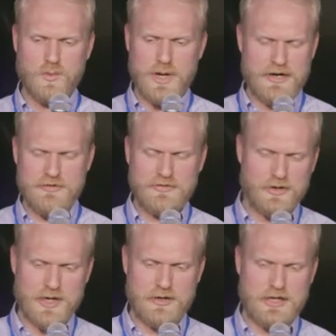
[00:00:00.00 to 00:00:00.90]
how do you
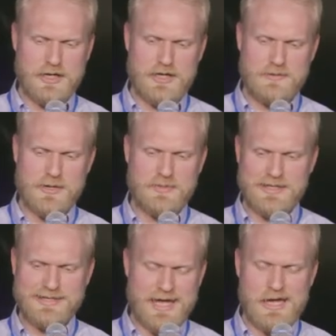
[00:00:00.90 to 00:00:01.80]
feel about uh, maybe
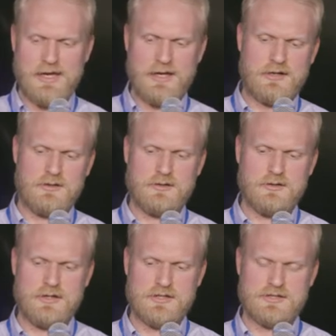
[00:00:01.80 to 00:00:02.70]
gating
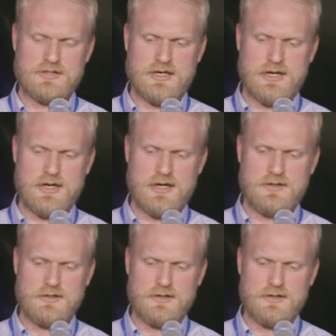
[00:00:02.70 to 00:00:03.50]
this, uh,